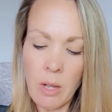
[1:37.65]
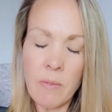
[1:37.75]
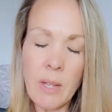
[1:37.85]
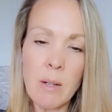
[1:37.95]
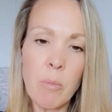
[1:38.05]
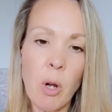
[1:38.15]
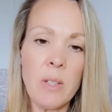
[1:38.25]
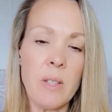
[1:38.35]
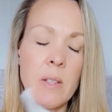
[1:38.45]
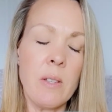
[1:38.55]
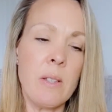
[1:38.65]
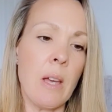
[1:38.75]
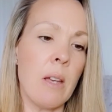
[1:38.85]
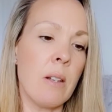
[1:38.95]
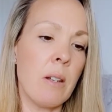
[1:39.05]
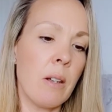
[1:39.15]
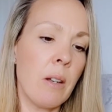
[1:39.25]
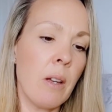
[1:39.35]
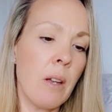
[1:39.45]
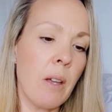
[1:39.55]
Then Moses said,
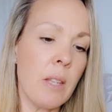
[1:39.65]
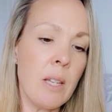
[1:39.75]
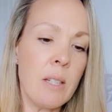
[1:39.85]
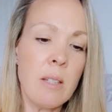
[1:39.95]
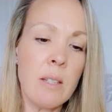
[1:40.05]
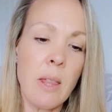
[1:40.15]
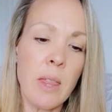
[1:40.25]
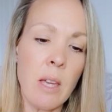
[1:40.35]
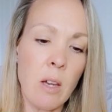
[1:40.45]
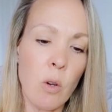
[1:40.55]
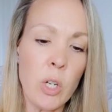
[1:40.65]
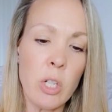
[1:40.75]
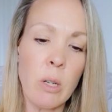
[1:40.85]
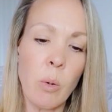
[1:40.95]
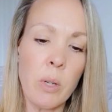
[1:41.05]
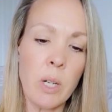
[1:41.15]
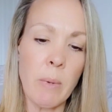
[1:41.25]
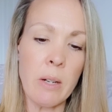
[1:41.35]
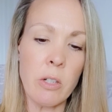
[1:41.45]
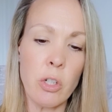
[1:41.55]
"This is the thing which the Lord
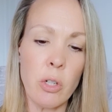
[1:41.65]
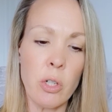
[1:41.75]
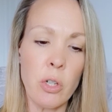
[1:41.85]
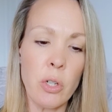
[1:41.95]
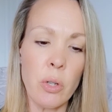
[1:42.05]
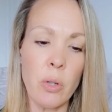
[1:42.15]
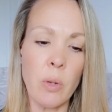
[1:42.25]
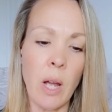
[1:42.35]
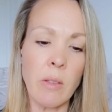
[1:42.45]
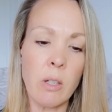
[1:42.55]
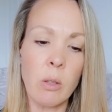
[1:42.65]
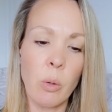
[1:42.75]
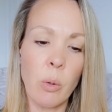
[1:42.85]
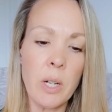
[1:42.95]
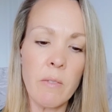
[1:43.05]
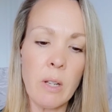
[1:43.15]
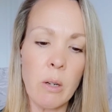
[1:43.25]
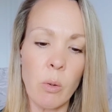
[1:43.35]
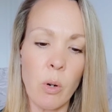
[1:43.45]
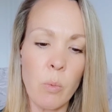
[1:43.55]
commanded you to do, and the glory of the
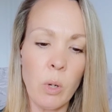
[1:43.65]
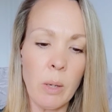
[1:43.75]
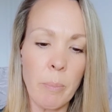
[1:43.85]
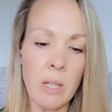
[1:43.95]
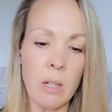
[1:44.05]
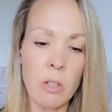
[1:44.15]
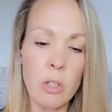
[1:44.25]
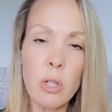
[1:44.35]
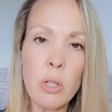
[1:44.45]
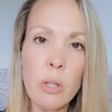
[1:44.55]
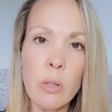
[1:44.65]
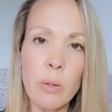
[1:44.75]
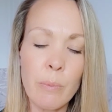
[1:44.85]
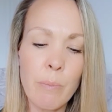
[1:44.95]
Lord will appear to you."